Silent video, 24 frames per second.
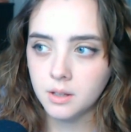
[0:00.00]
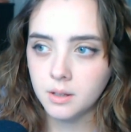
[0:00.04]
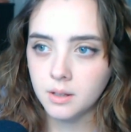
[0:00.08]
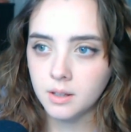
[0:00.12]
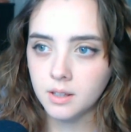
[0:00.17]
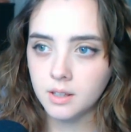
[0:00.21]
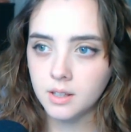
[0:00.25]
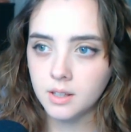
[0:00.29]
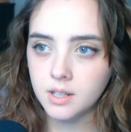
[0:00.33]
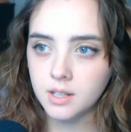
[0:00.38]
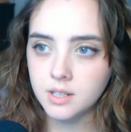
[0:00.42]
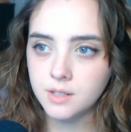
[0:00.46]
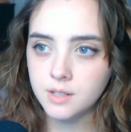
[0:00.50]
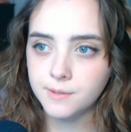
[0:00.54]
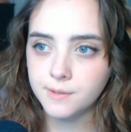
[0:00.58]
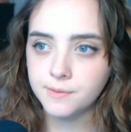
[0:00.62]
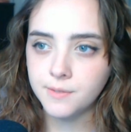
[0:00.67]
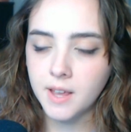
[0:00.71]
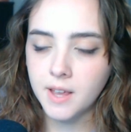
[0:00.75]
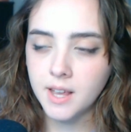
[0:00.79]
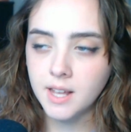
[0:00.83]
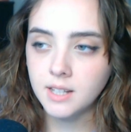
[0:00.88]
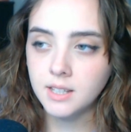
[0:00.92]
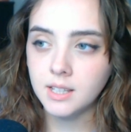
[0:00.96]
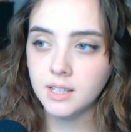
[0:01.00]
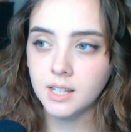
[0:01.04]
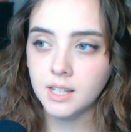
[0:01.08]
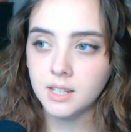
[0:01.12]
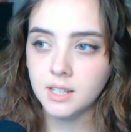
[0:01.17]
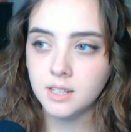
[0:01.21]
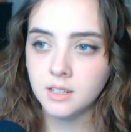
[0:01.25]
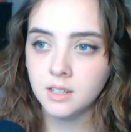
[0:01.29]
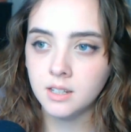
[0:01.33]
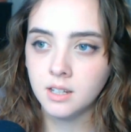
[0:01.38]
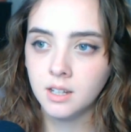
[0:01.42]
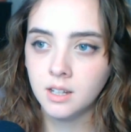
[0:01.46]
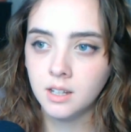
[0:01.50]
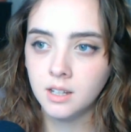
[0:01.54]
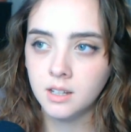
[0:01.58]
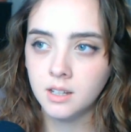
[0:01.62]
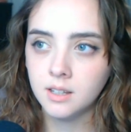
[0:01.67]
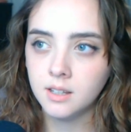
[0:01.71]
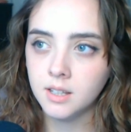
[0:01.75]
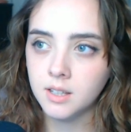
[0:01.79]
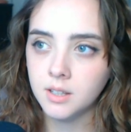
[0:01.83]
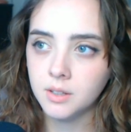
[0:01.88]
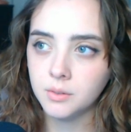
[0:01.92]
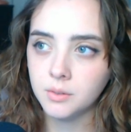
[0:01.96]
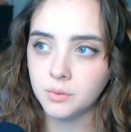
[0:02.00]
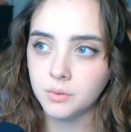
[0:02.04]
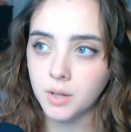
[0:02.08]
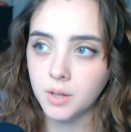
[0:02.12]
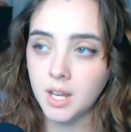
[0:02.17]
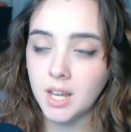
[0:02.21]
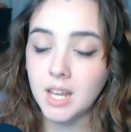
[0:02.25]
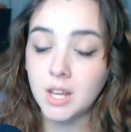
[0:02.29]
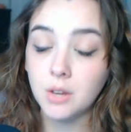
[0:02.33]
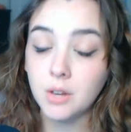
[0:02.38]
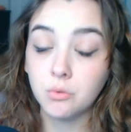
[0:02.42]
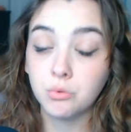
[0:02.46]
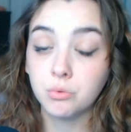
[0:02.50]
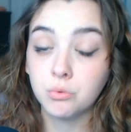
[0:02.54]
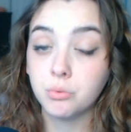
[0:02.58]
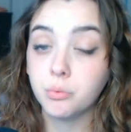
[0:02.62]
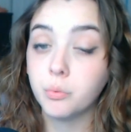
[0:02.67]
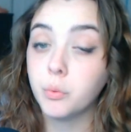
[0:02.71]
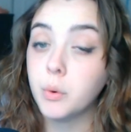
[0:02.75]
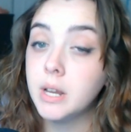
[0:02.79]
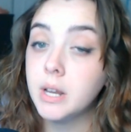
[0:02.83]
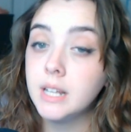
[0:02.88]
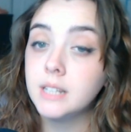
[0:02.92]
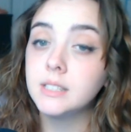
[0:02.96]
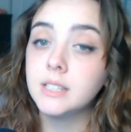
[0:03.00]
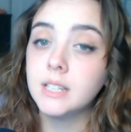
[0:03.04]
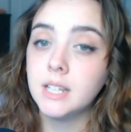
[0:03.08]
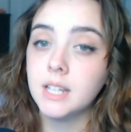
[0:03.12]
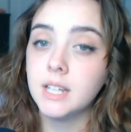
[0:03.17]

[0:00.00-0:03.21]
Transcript: Because failing really